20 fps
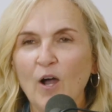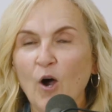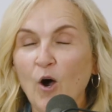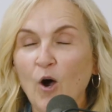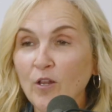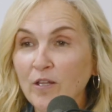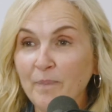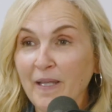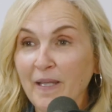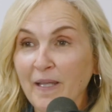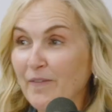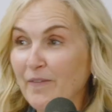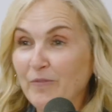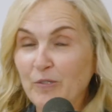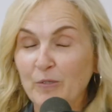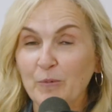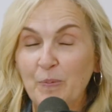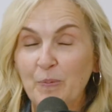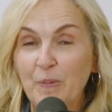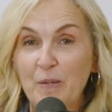all of my
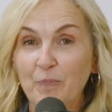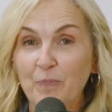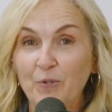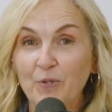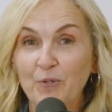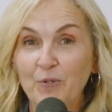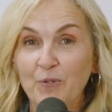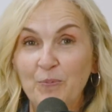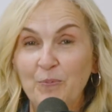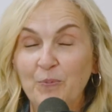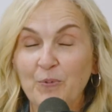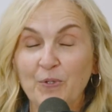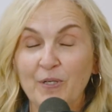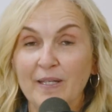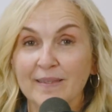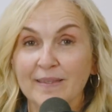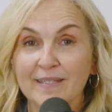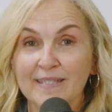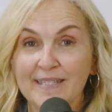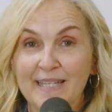favorite people
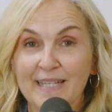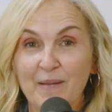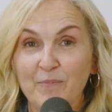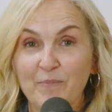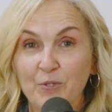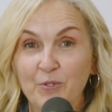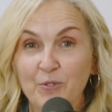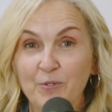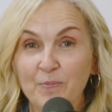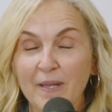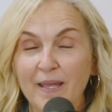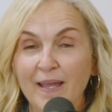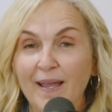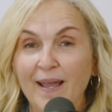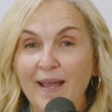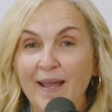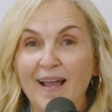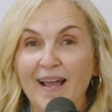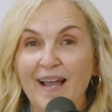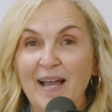were in the same room
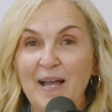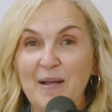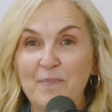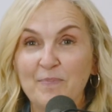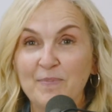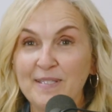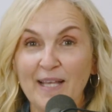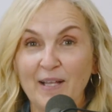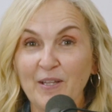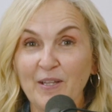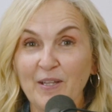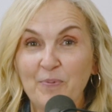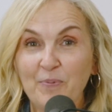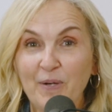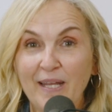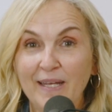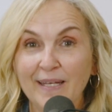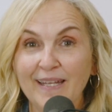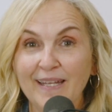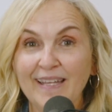
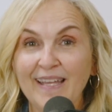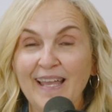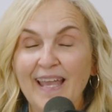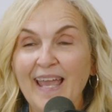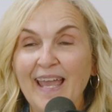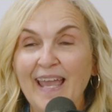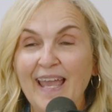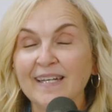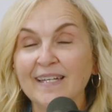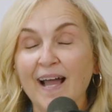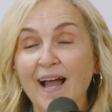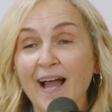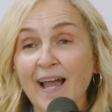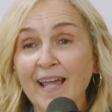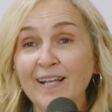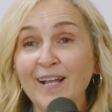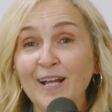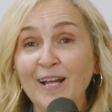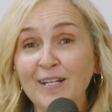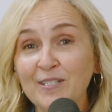celebrating, and
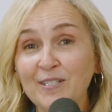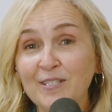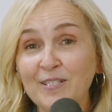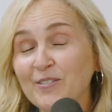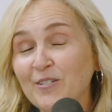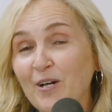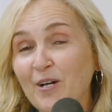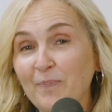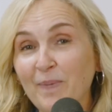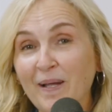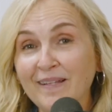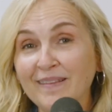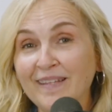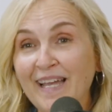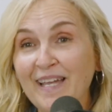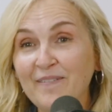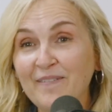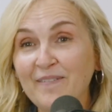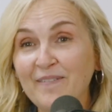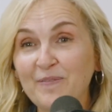I got to start my
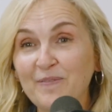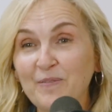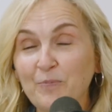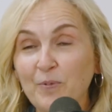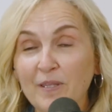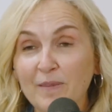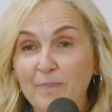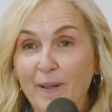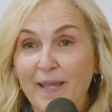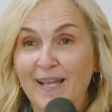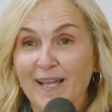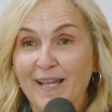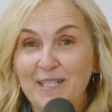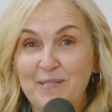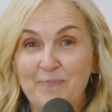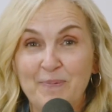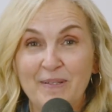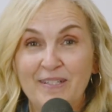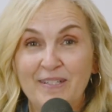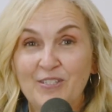life with my
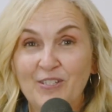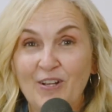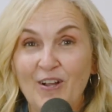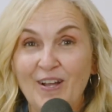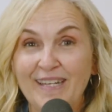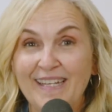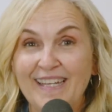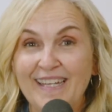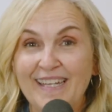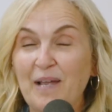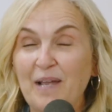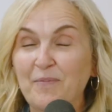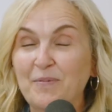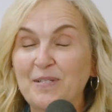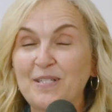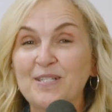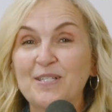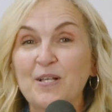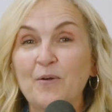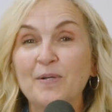husband, Johnny, and I
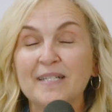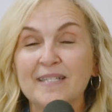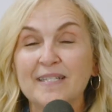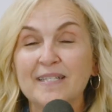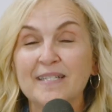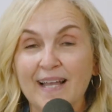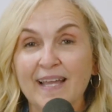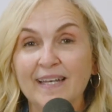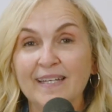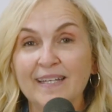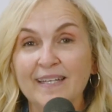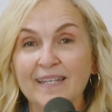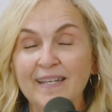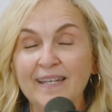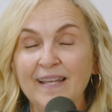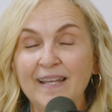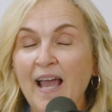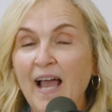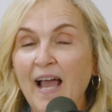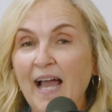was so
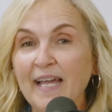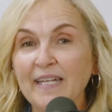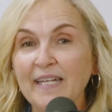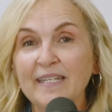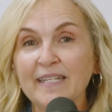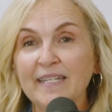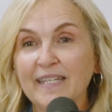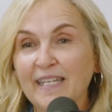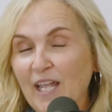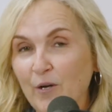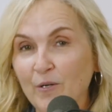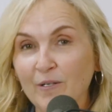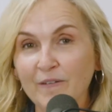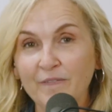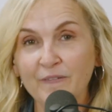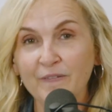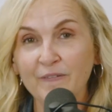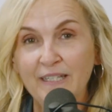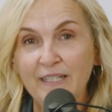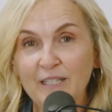excited. I didn't
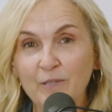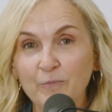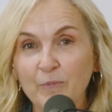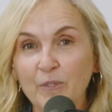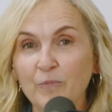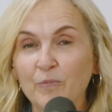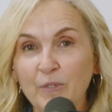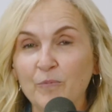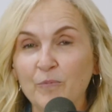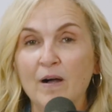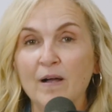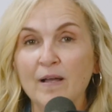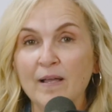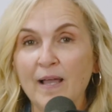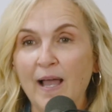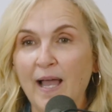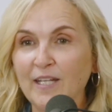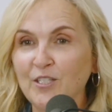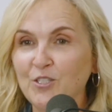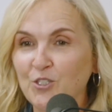care if anything went
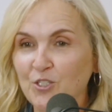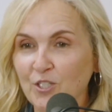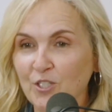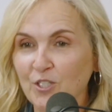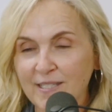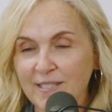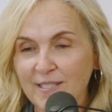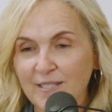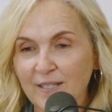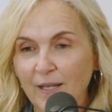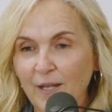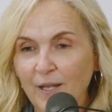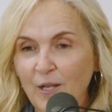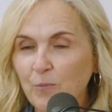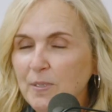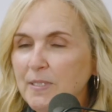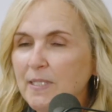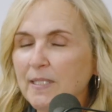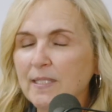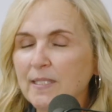wrong. I just
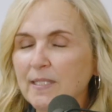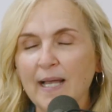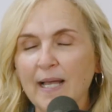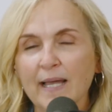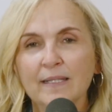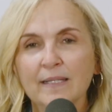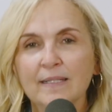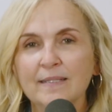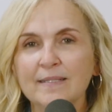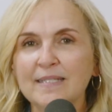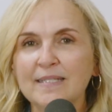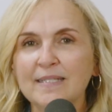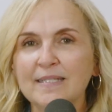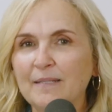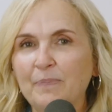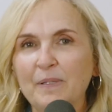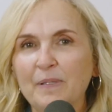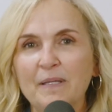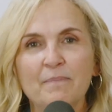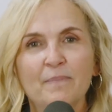was excited
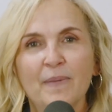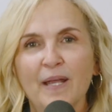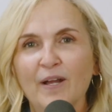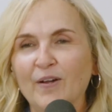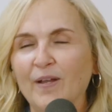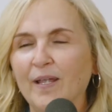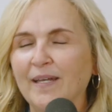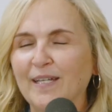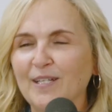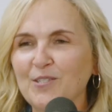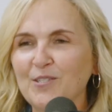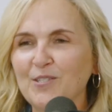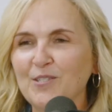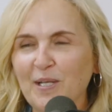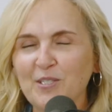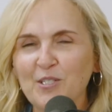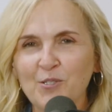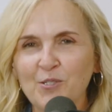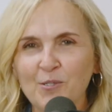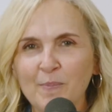to be married. And so
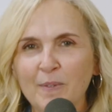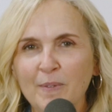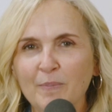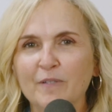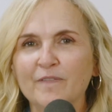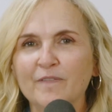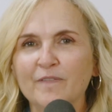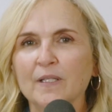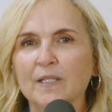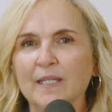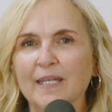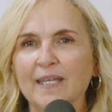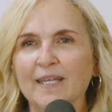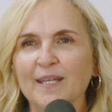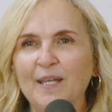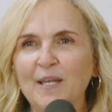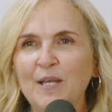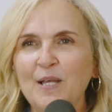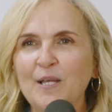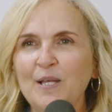I just remember
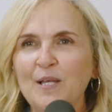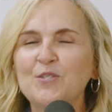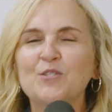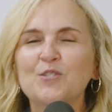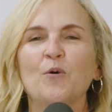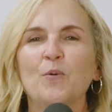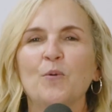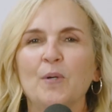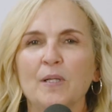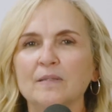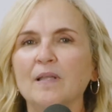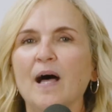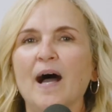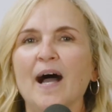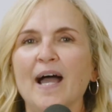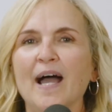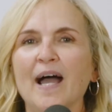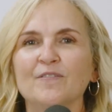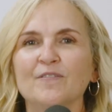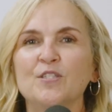feeling so
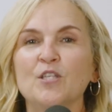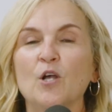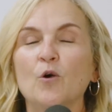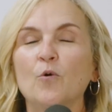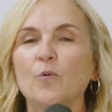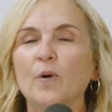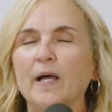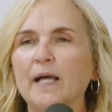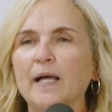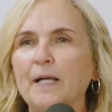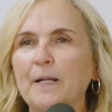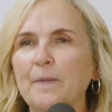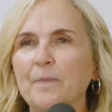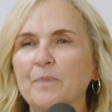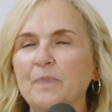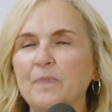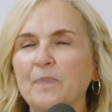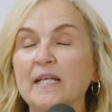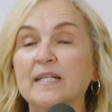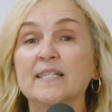alive, so
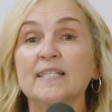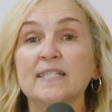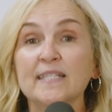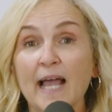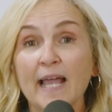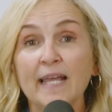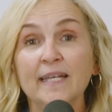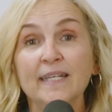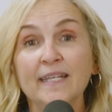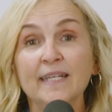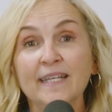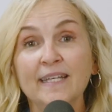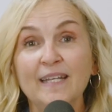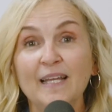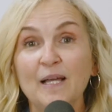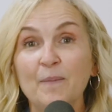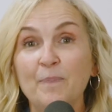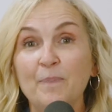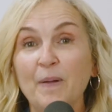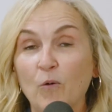
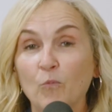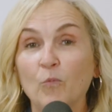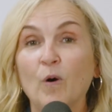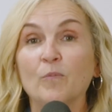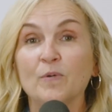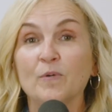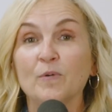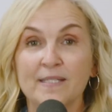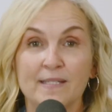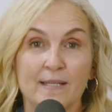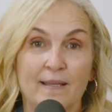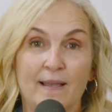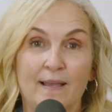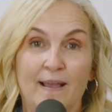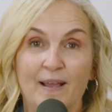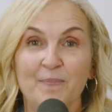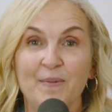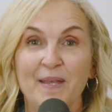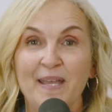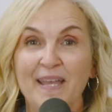excited about what was to
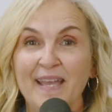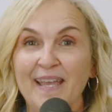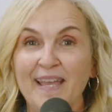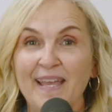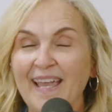come